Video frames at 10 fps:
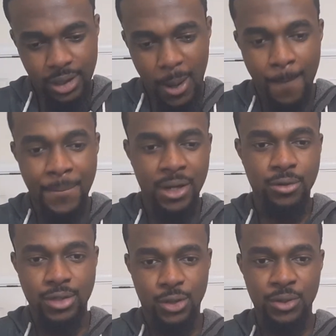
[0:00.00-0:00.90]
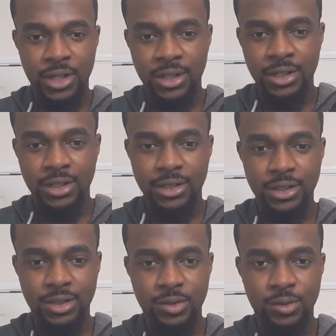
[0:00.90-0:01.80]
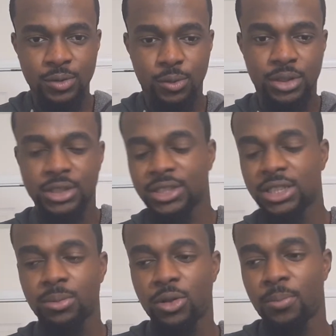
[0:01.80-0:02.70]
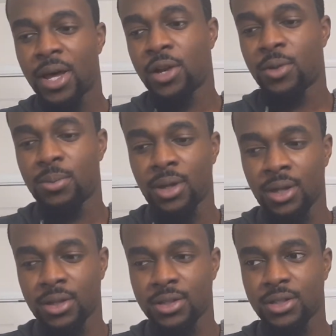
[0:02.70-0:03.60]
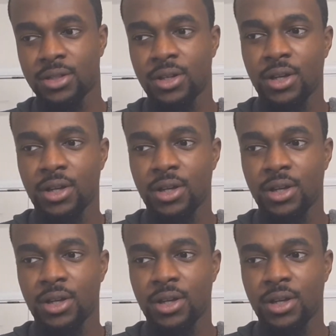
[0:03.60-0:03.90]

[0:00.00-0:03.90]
a bigger screen with a similar battery means,